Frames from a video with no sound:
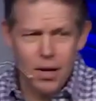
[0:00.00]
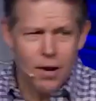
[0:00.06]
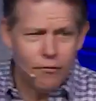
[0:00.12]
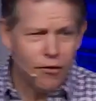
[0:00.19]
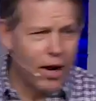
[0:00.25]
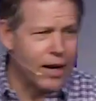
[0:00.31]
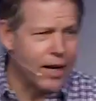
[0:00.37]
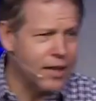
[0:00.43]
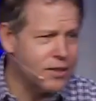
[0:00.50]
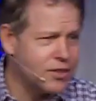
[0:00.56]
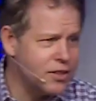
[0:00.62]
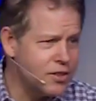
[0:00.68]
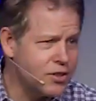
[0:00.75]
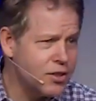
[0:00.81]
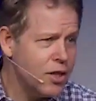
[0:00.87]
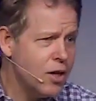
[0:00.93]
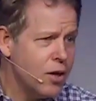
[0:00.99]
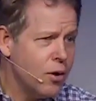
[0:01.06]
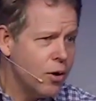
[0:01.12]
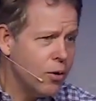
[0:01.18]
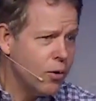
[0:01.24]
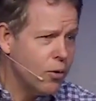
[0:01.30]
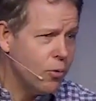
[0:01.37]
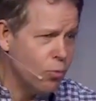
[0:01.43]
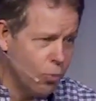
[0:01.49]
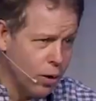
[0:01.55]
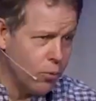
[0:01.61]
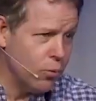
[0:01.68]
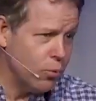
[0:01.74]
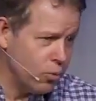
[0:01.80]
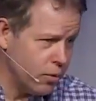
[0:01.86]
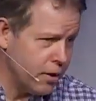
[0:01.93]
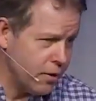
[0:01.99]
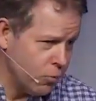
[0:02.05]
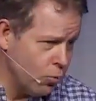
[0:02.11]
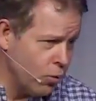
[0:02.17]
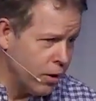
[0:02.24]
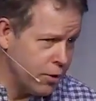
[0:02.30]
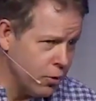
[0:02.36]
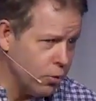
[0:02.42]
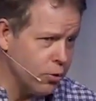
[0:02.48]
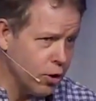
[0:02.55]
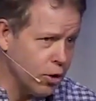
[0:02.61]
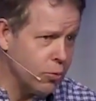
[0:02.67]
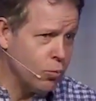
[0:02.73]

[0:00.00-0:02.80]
finances, what what you'll learn,